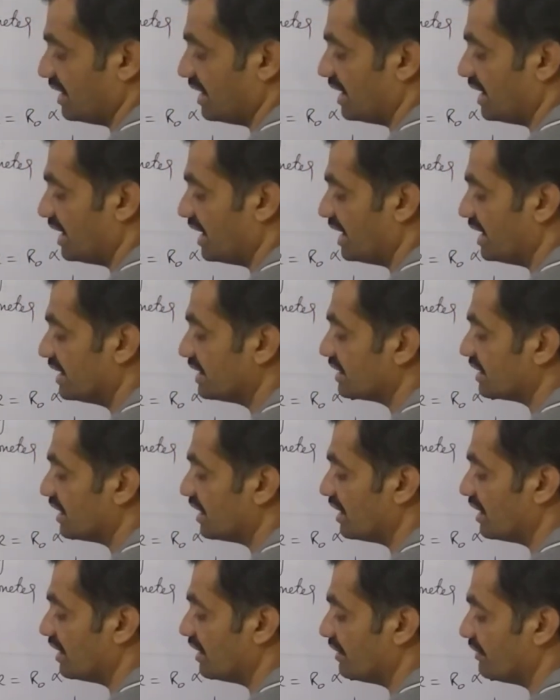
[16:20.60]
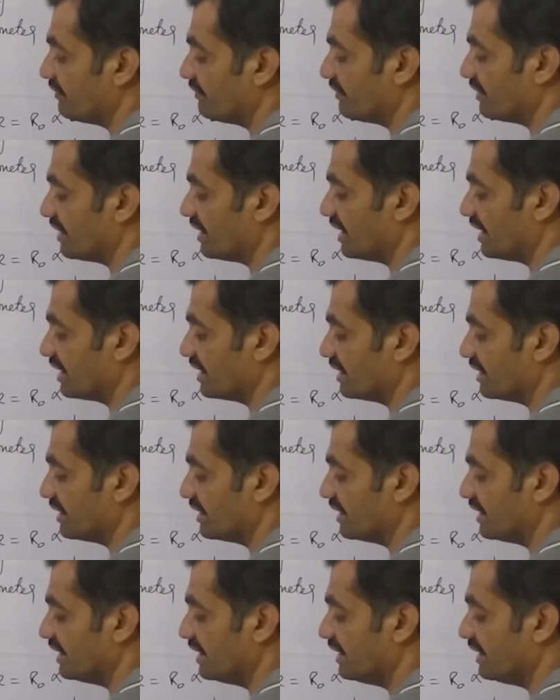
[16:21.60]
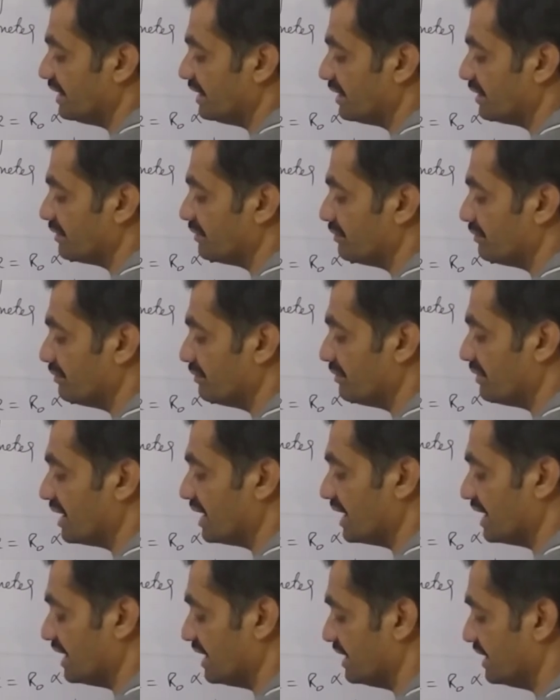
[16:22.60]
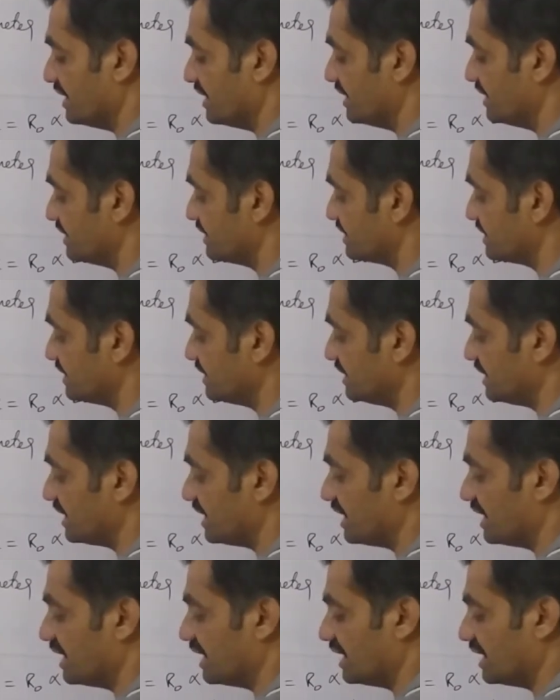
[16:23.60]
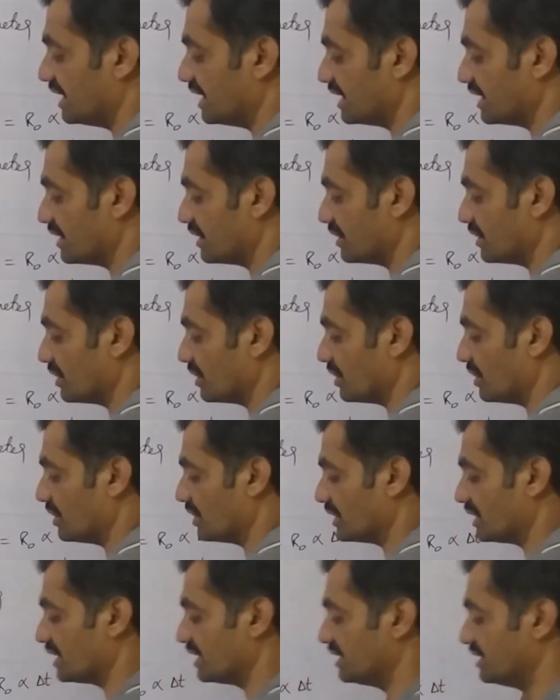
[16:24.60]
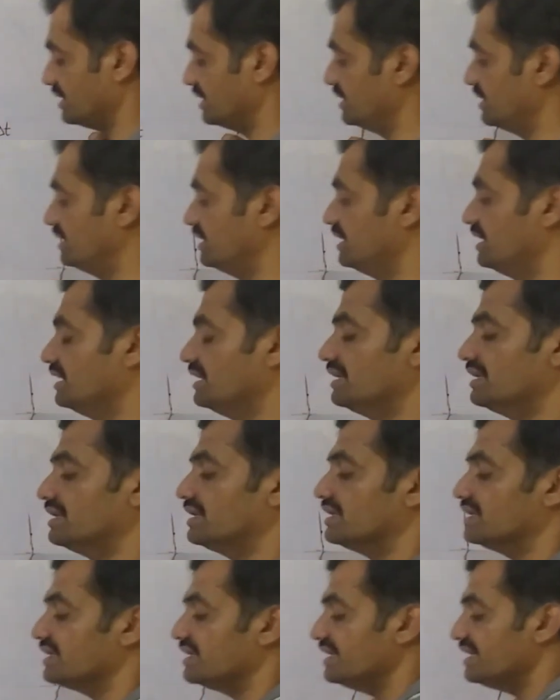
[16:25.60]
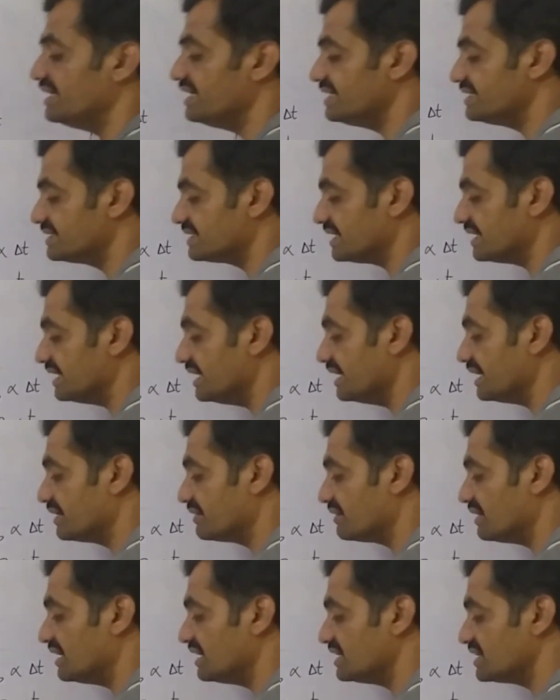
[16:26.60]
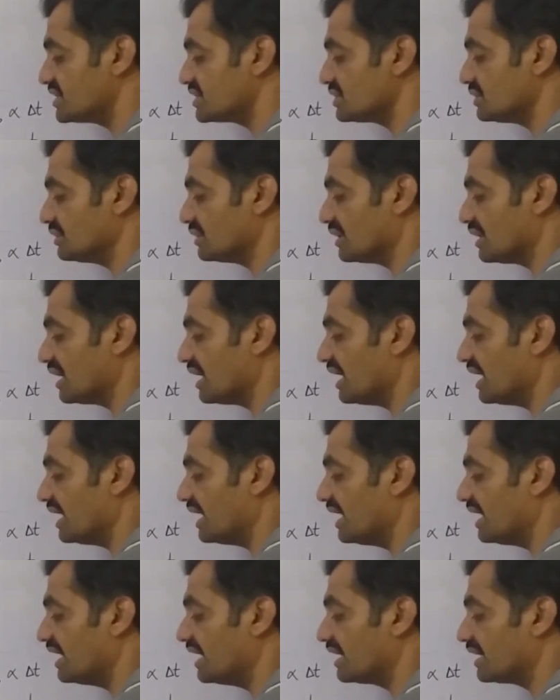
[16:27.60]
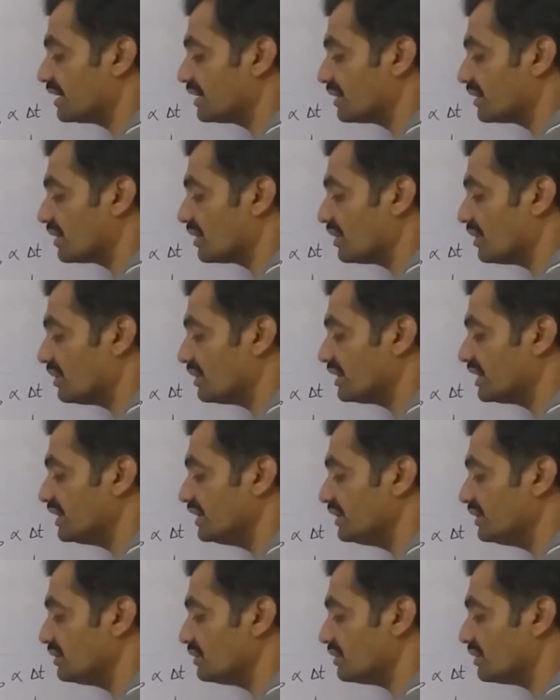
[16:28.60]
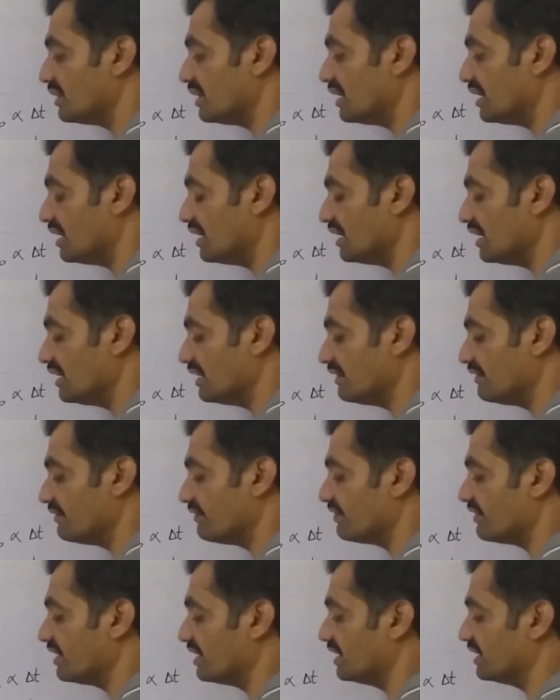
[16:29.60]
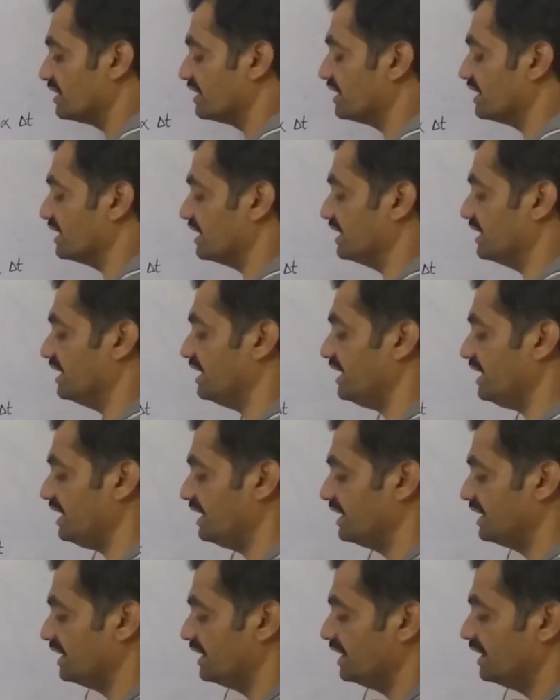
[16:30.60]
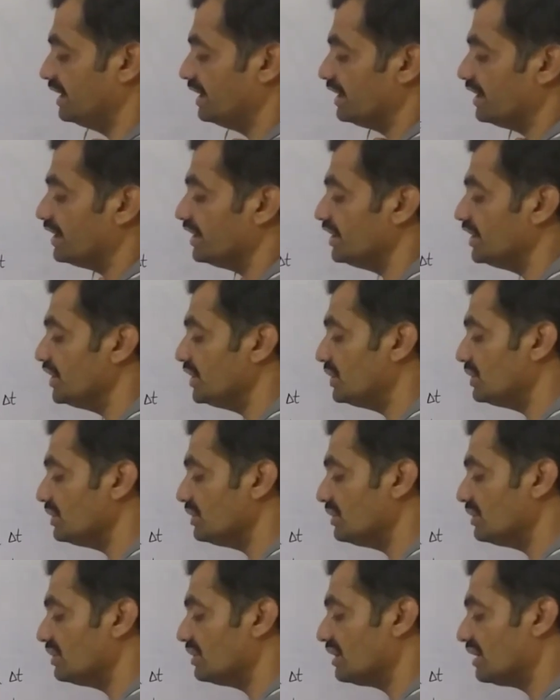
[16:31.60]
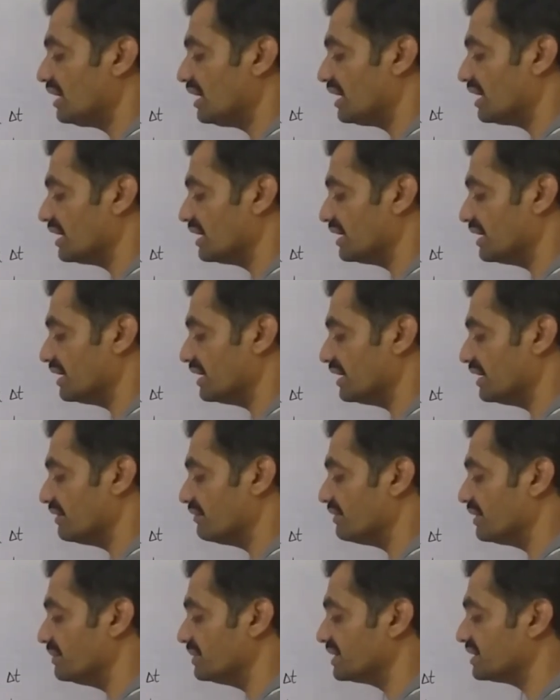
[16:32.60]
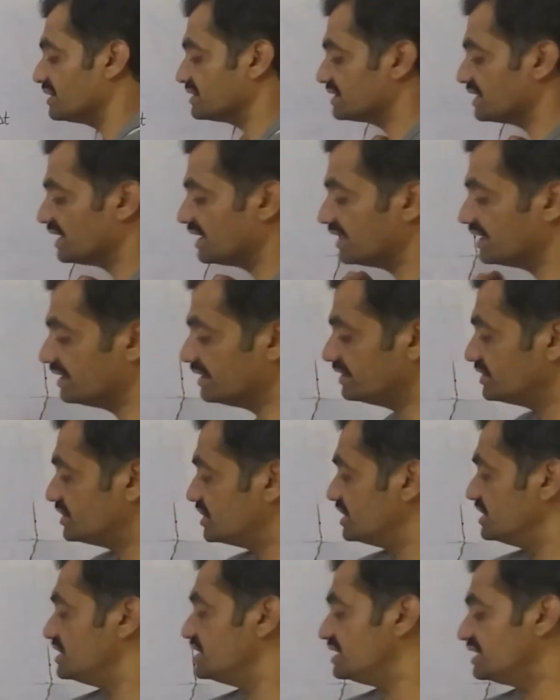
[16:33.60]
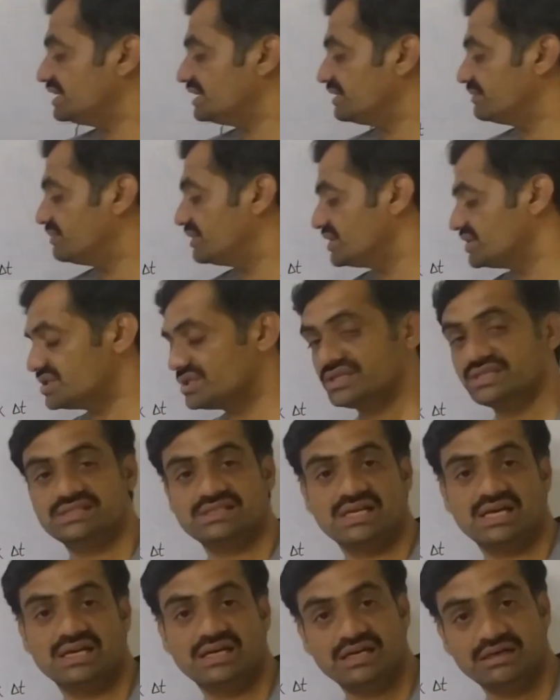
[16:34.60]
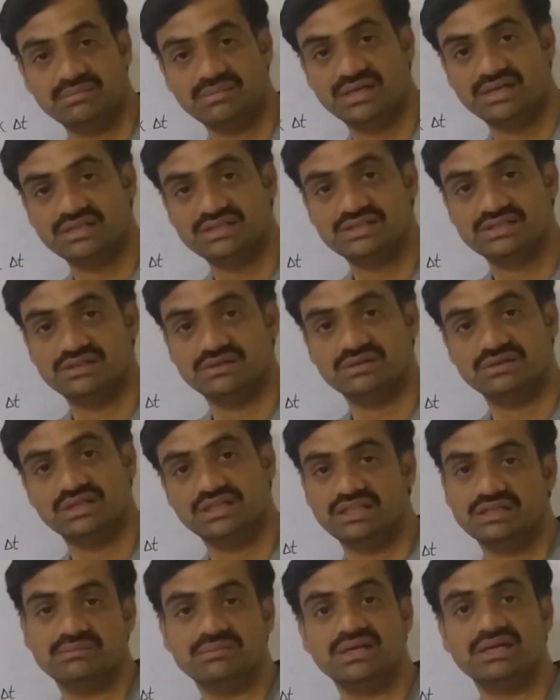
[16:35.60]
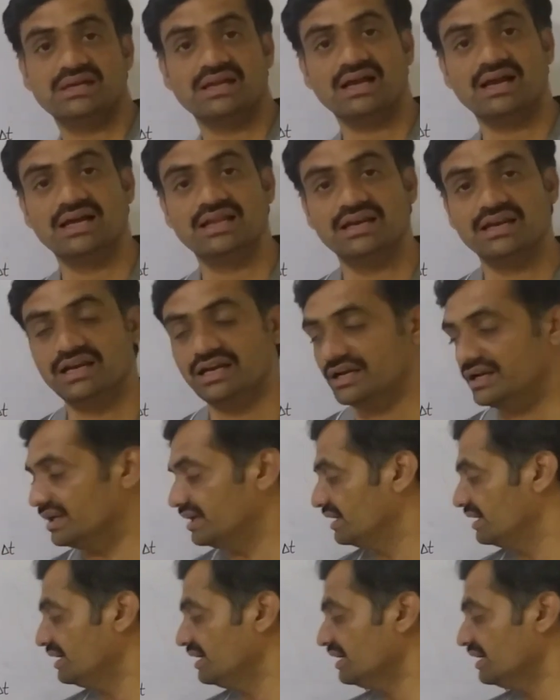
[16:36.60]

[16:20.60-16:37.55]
R of 100 minus R naught is equals to R naught into alpha T into 100. Why? Because change in the temperature is 100 minus 0, nothing but 100.